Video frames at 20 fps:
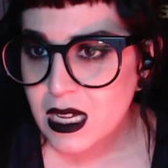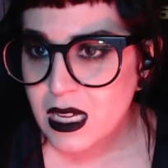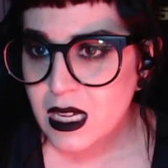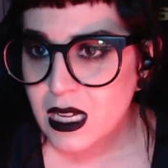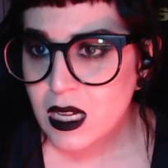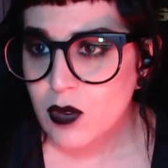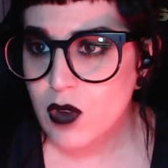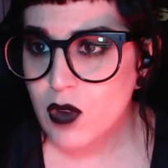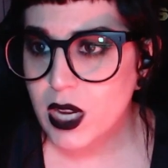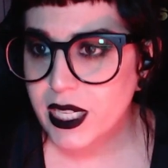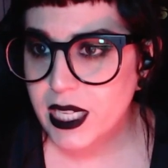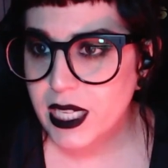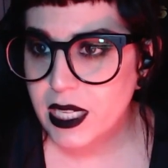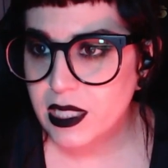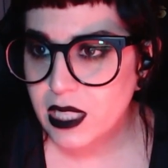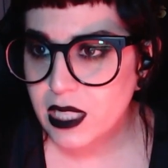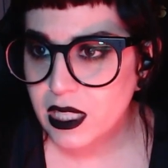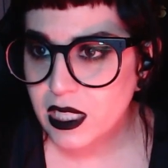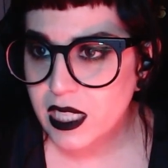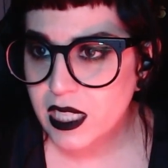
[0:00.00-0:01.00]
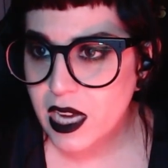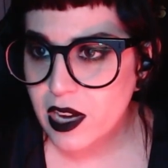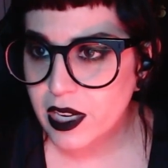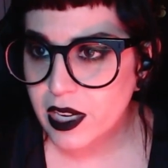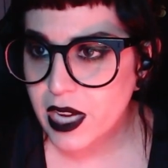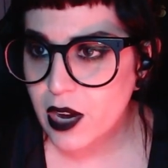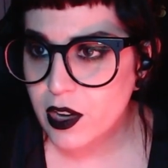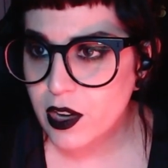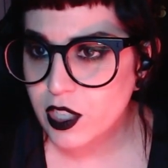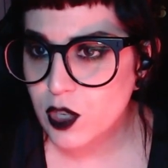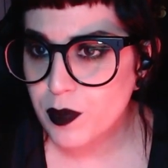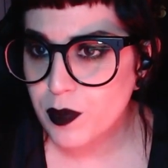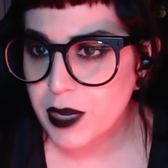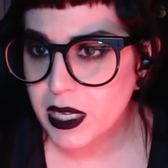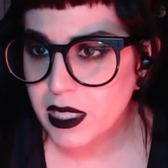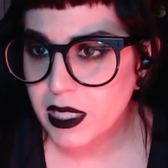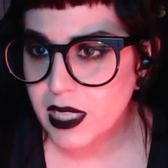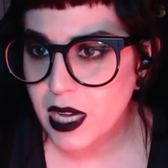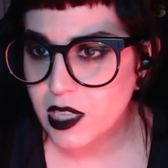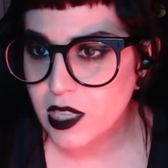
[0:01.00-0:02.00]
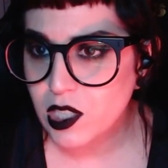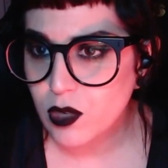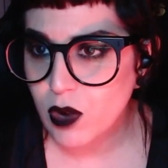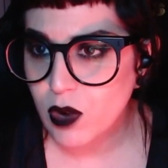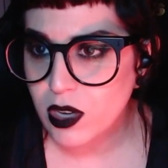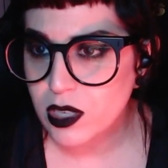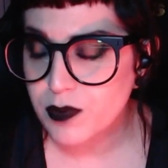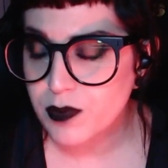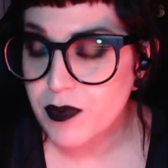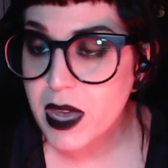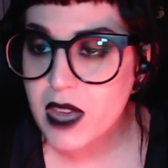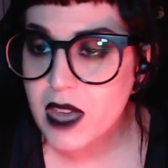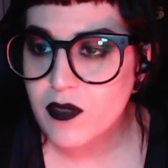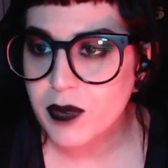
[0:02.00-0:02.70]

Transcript: Rockatansky, the character being a tattoo artist may have